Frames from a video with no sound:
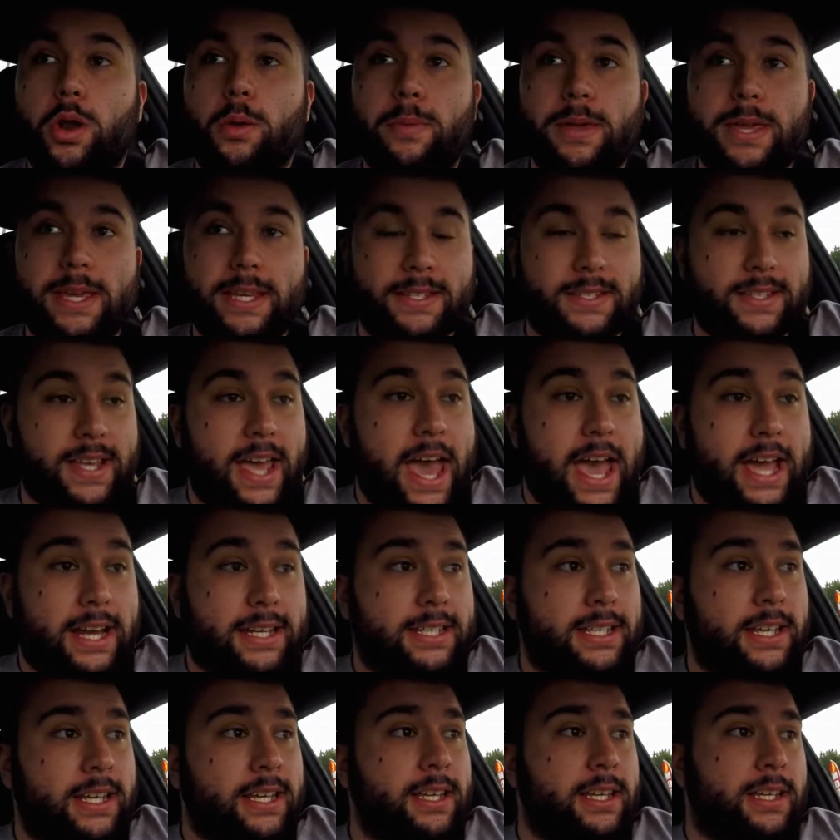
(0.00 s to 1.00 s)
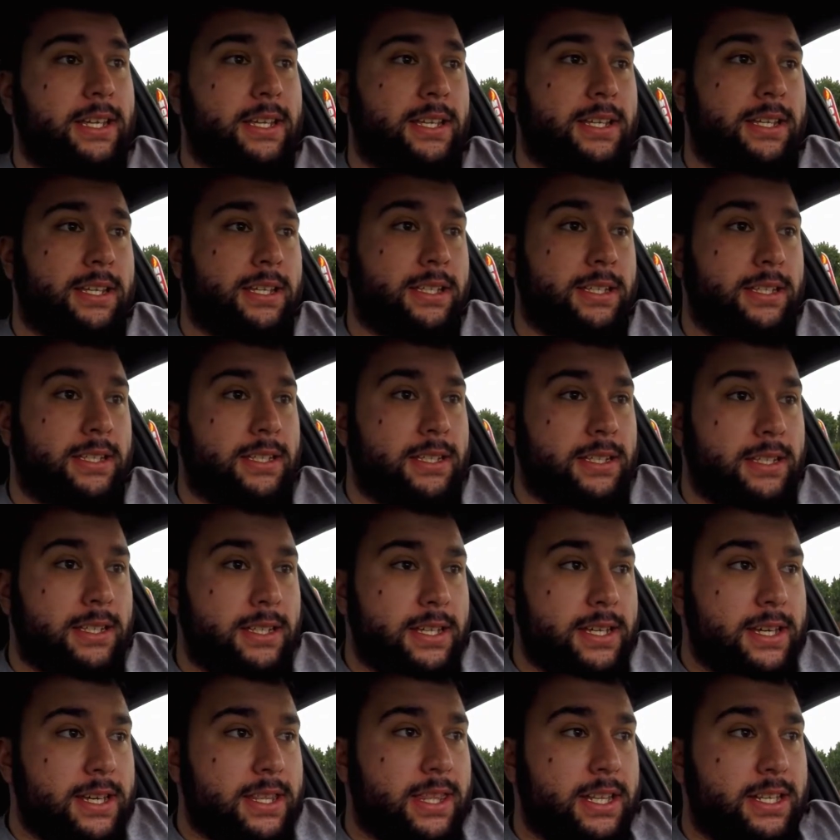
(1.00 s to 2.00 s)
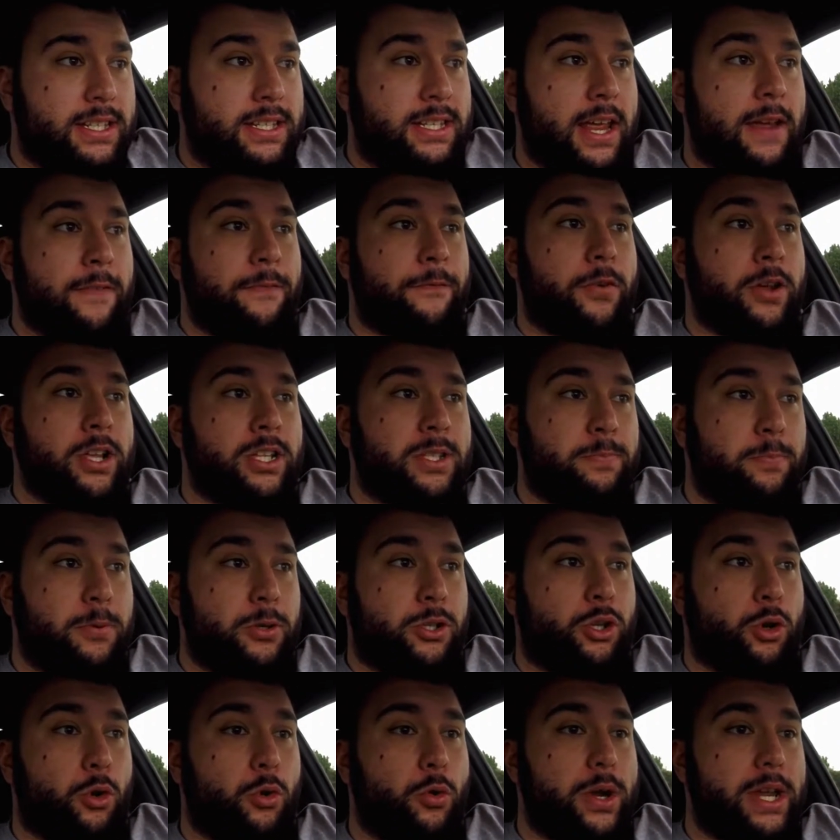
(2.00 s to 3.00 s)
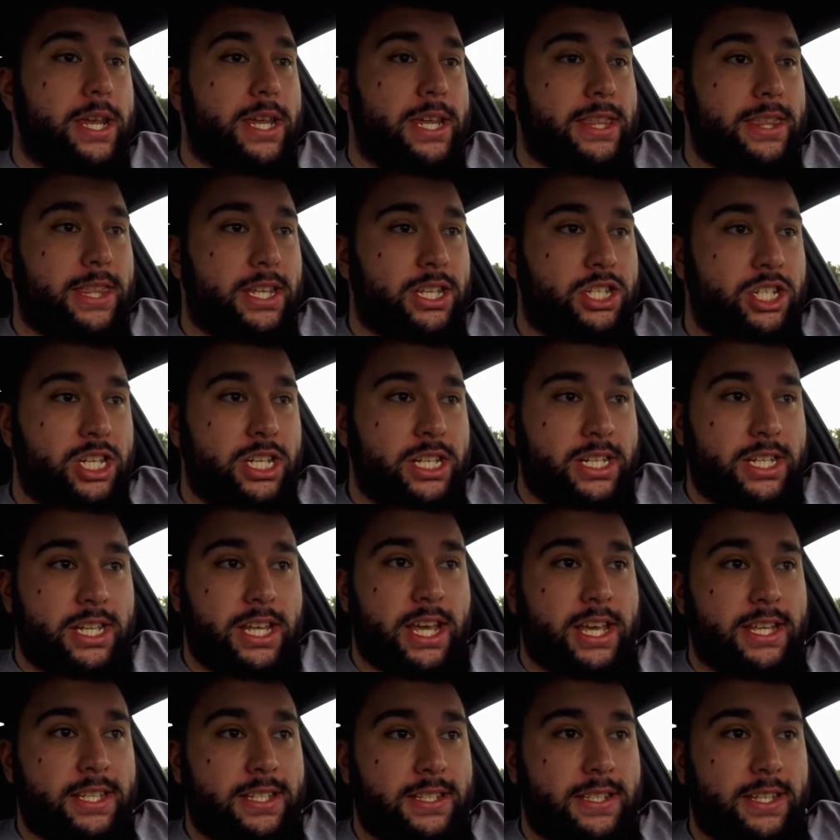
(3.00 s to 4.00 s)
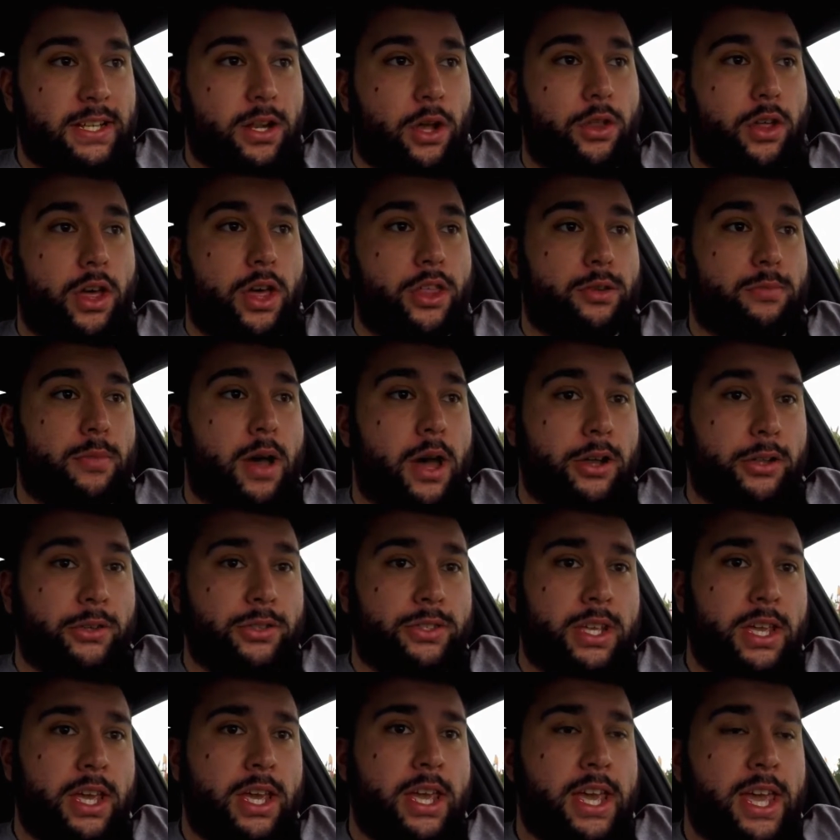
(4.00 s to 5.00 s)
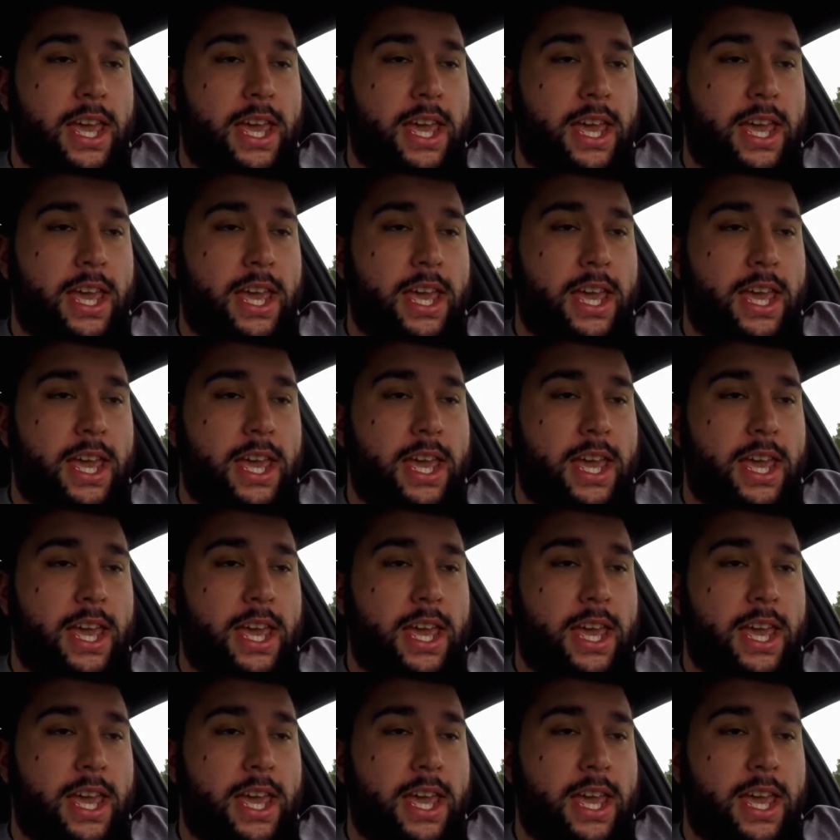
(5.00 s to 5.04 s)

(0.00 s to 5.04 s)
be exact. The difference between the GTS and all other models